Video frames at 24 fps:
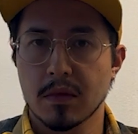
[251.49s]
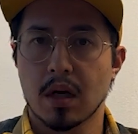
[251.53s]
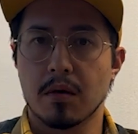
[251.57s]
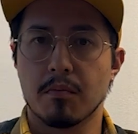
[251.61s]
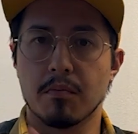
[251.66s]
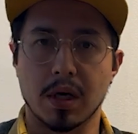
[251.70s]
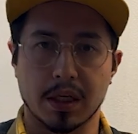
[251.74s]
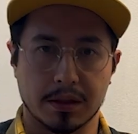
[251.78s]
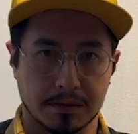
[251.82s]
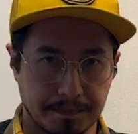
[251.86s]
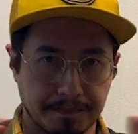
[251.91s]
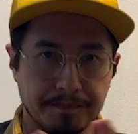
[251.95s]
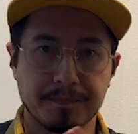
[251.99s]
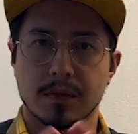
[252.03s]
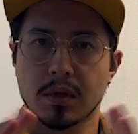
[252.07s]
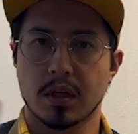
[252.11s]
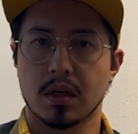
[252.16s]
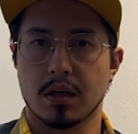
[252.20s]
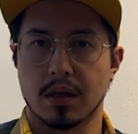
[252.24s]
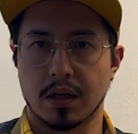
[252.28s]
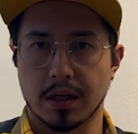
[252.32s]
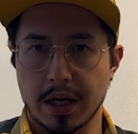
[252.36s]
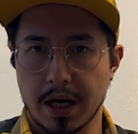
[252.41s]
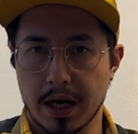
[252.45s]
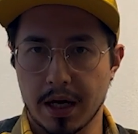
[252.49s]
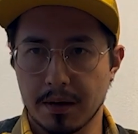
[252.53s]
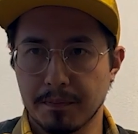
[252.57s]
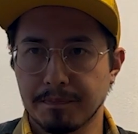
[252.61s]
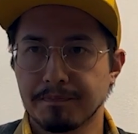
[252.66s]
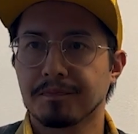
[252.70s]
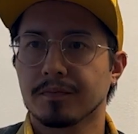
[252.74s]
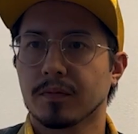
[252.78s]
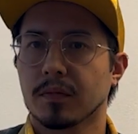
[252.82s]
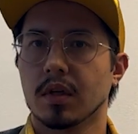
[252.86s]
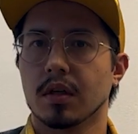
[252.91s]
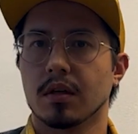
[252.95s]
But
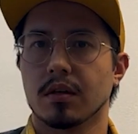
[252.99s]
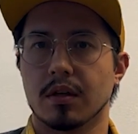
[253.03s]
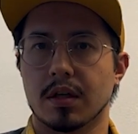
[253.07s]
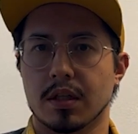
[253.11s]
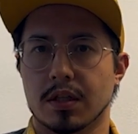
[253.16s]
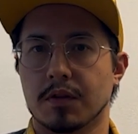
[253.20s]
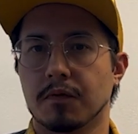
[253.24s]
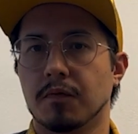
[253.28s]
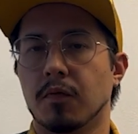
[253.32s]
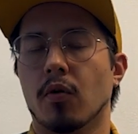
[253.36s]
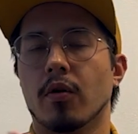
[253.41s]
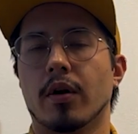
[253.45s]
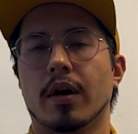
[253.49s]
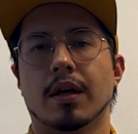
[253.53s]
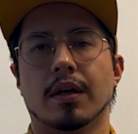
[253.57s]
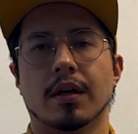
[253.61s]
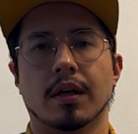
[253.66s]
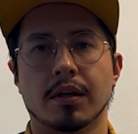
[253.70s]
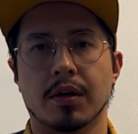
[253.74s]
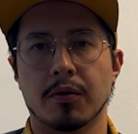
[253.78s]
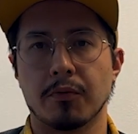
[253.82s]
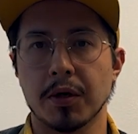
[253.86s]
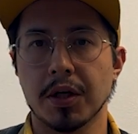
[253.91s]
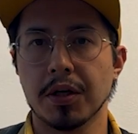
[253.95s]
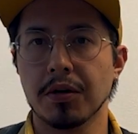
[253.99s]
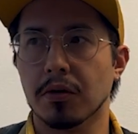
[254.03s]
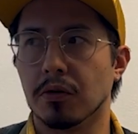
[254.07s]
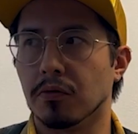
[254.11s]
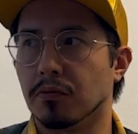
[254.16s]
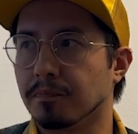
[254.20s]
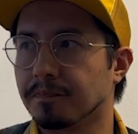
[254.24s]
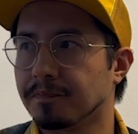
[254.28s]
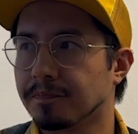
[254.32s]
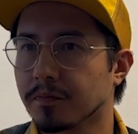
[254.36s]
again, that's for another video.